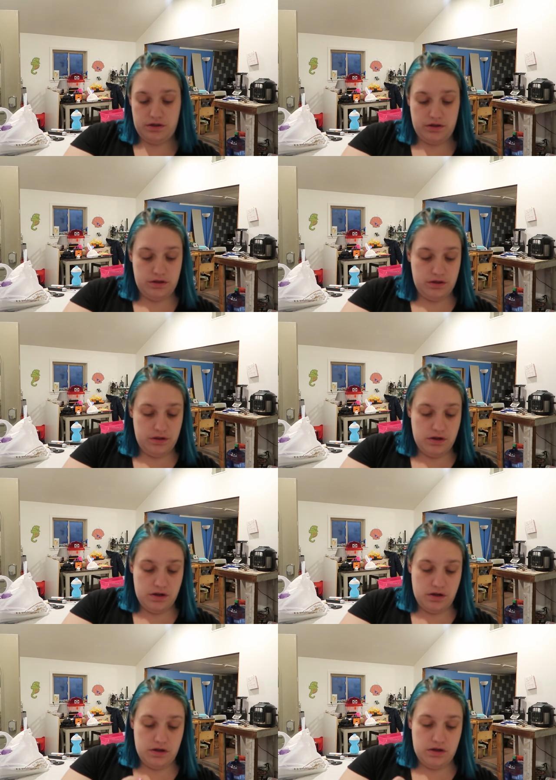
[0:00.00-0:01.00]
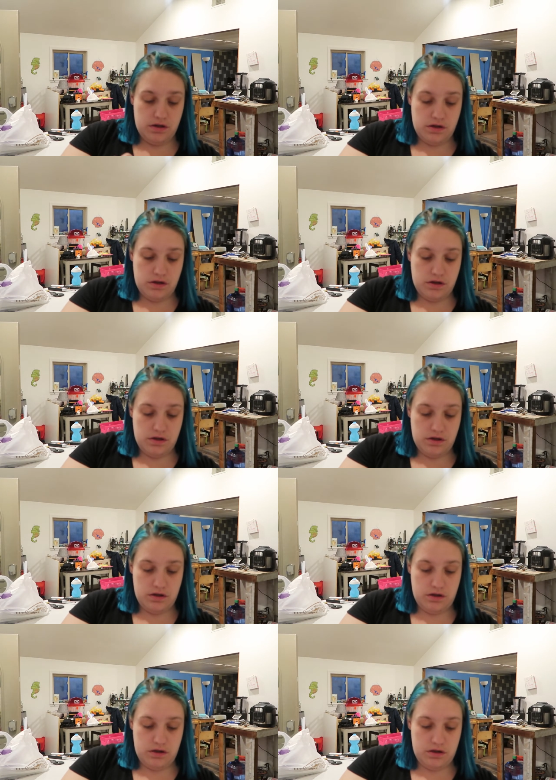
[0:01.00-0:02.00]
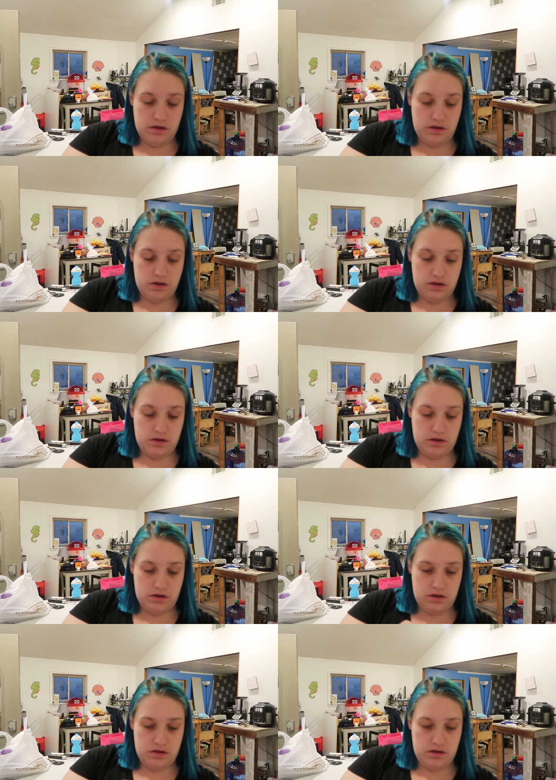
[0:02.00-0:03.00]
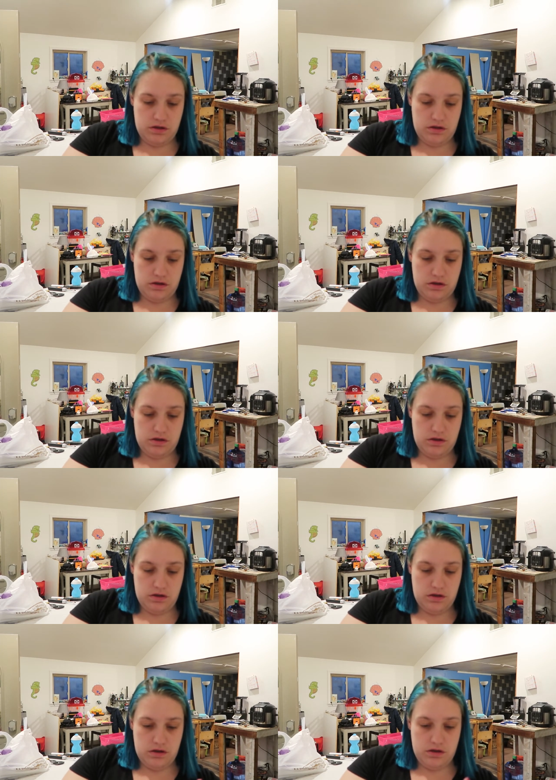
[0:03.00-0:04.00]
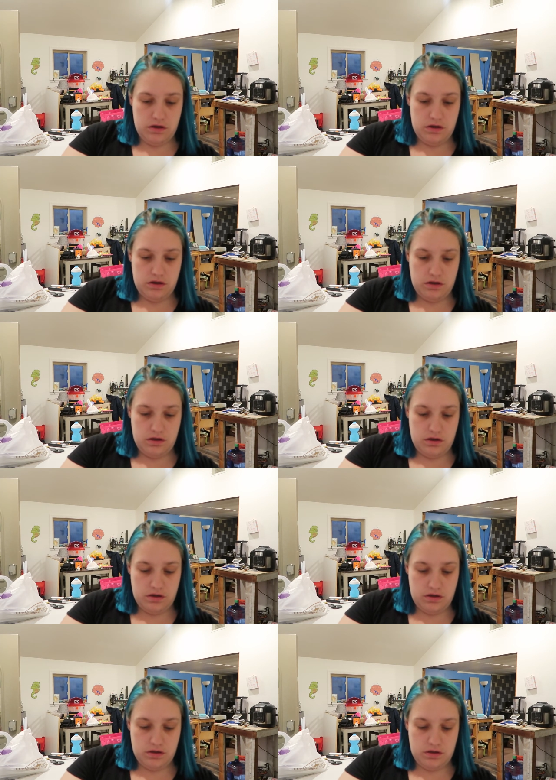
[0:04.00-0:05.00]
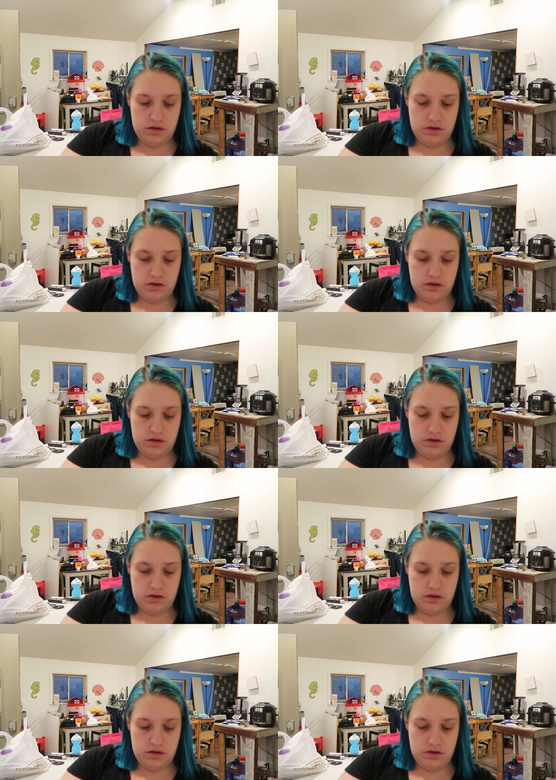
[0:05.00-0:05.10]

(no one is talking)